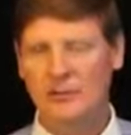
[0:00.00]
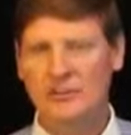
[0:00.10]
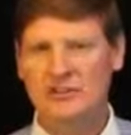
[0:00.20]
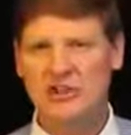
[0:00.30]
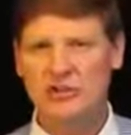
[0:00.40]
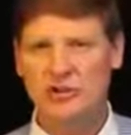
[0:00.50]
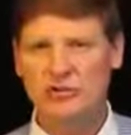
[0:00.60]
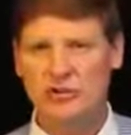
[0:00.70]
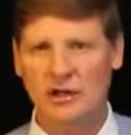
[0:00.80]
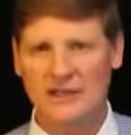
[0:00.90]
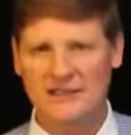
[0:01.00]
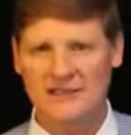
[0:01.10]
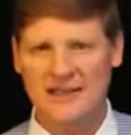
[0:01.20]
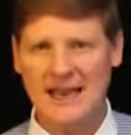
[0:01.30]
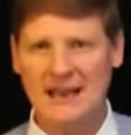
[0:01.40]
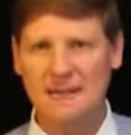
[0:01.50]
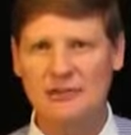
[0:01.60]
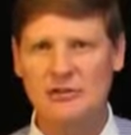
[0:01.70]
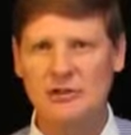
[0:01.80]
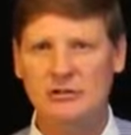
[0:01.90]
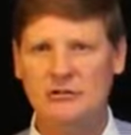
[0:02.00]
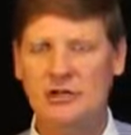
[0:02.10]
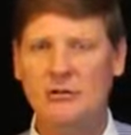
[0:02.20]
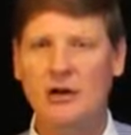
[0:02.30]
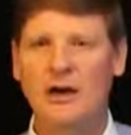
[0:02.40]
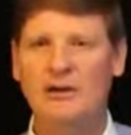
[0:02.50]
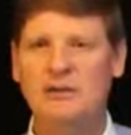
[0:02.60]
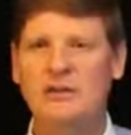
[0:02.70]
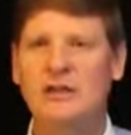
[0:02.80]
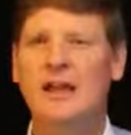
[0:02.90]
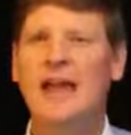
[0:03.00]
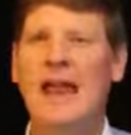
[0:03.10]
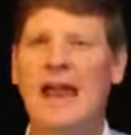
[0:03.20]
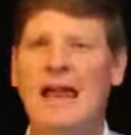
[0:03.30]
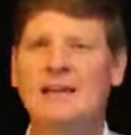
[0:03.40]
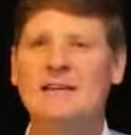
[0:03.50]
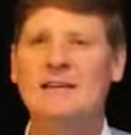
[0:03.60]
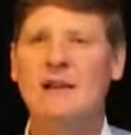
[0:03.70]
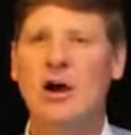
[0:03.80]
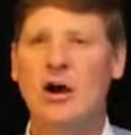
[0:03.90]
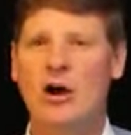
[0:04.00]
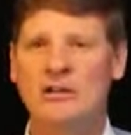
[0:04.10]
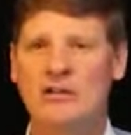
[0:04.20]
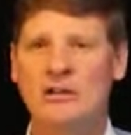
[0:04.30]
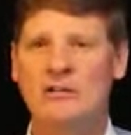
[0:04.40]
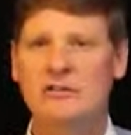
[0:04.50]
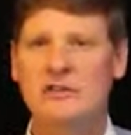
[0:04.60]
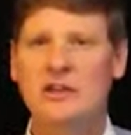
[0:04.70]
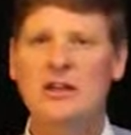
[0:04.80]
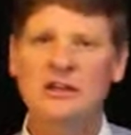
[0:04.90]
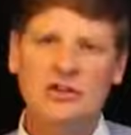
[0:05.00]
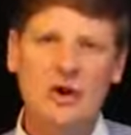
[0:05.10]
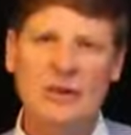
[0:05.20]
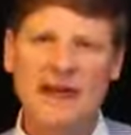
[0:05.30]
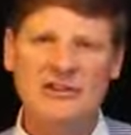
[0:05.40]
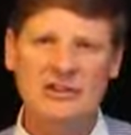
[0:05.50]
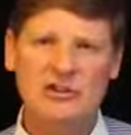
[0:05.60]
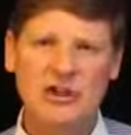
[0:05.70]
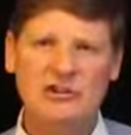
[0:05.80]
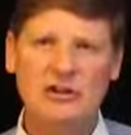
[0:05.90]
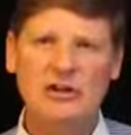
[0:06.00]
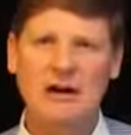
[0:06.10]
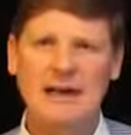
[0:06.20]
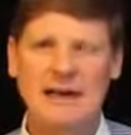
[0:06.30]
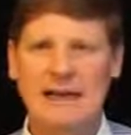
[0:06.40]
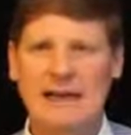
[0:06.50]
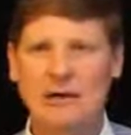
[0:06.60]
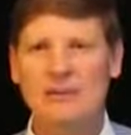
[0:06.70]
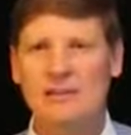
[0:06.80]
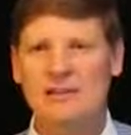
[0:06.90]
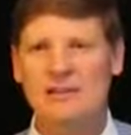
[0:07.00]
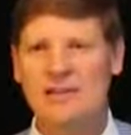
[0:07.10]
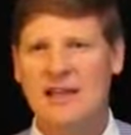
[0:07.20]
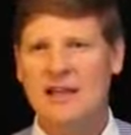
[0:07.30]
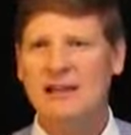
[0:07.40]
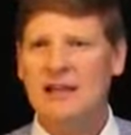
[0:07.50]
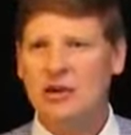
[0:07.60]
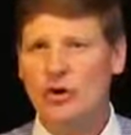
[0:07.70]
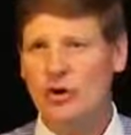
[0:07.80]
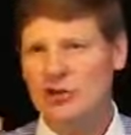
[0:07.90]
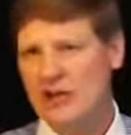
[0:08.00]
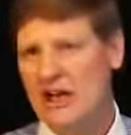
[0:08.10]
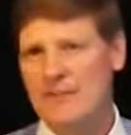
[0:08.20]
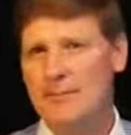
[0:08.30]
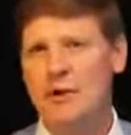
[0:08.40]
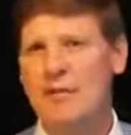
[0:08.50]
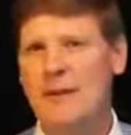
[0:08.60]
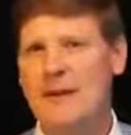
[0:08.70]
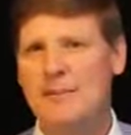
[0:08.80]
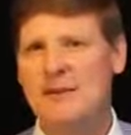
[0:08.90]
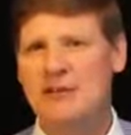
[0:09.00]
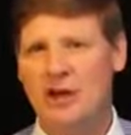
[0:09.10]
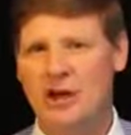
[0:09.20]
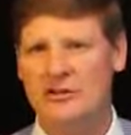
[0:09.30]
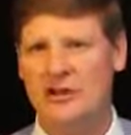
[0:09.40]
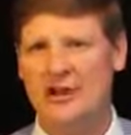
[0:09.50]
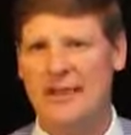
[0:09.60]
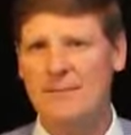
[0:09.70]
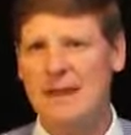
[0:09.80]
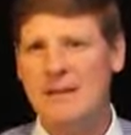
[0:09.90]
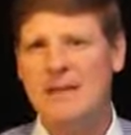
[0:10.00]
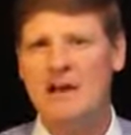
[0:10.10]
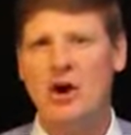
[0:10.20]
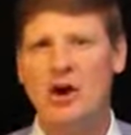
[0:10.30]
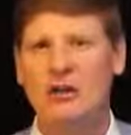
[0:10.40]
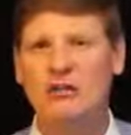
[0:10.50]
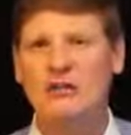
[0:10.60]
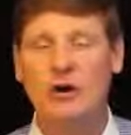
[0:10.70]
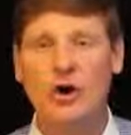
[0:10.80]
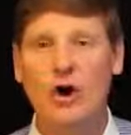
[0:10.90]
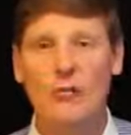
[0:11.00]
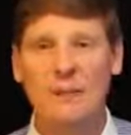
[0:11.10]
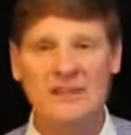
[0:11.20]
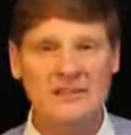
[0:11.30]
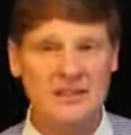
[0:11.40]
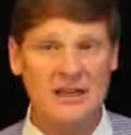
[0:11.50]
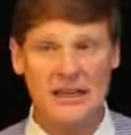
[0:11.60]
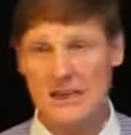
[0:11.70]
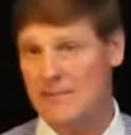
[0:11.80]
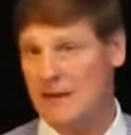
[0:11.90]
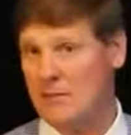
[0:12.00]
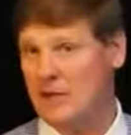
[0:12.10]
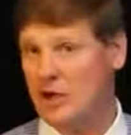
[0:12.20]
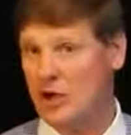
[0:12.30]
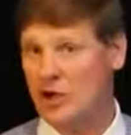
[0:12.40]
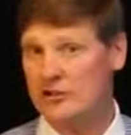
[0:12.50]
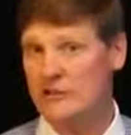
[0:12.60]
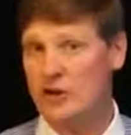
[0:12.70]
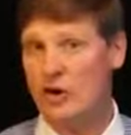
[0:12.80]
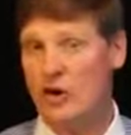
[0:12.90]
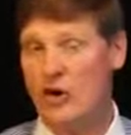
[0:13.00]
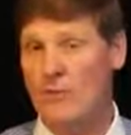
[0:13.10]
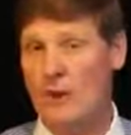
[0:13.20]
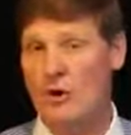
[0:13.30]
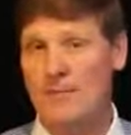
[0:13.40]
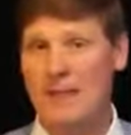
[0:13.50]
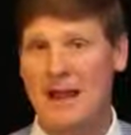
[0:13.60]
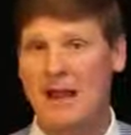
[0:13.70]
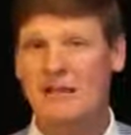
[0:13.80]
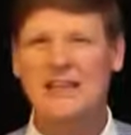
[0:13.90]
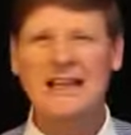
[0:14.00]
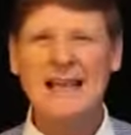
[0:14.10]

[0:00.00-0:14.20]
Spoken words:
But to neutralize the damage requires antioxidants. So my suggestion right now is that your shampoo may be toxic. It may be the cause of your obesity. It may be the cause of your hormone imbalance.